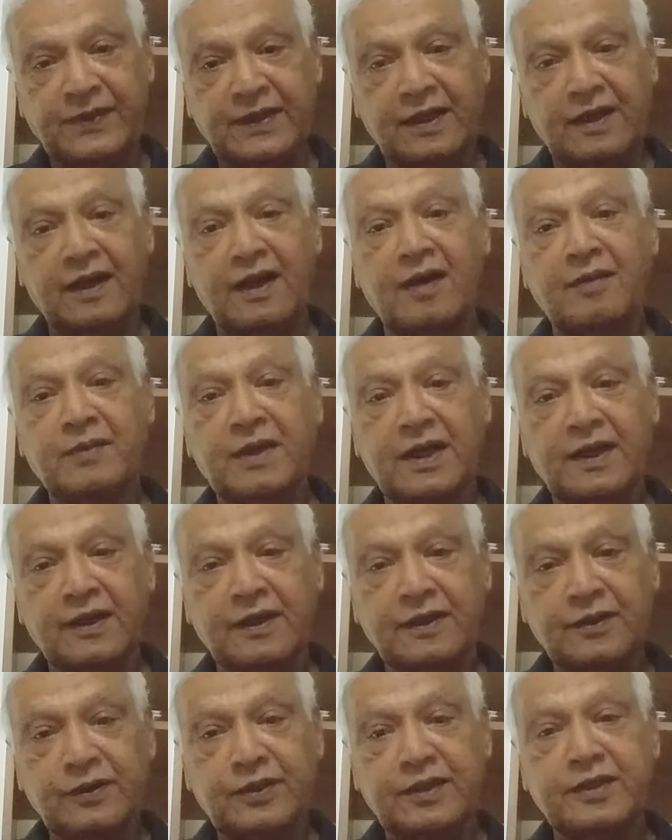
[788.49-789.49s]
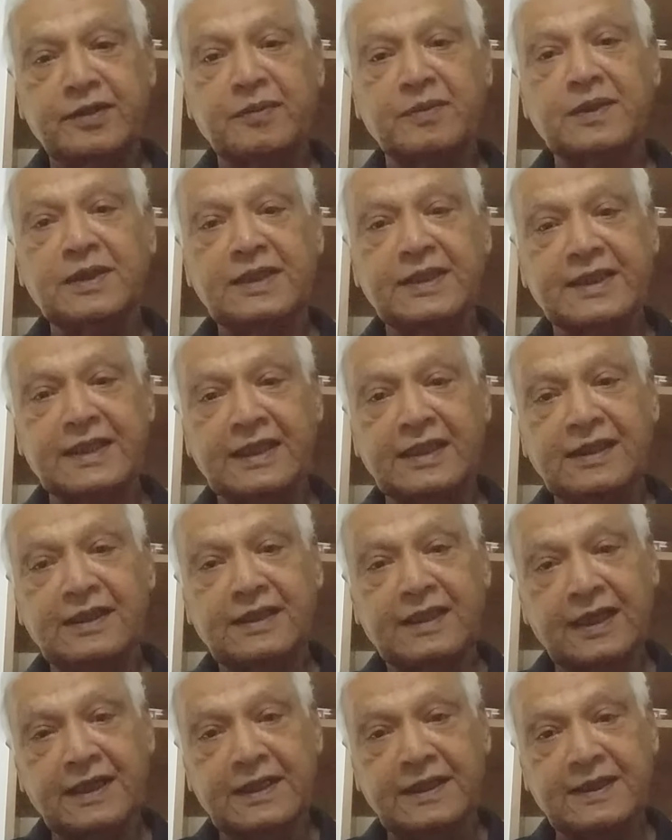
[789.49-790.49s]
Gamma glutamyl
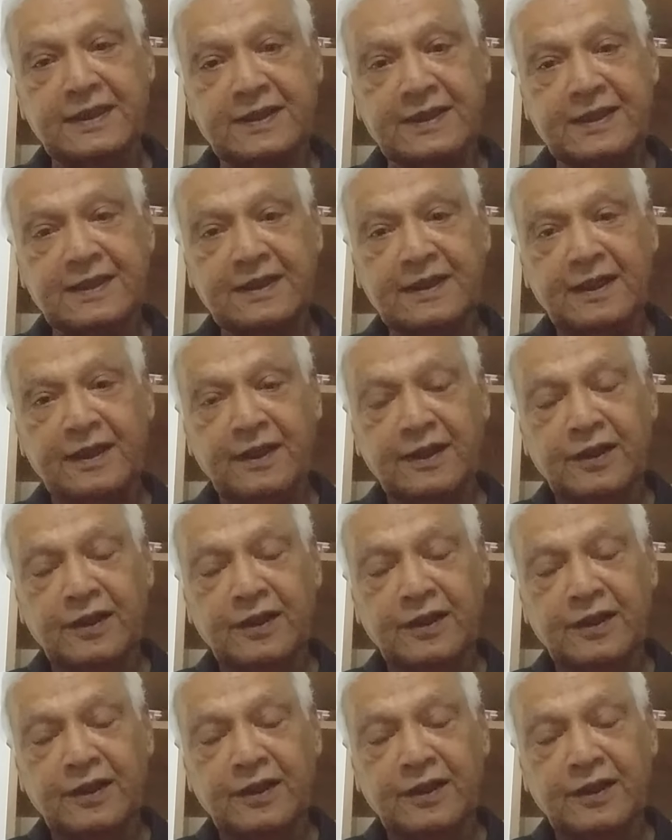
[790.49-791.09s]
synthase.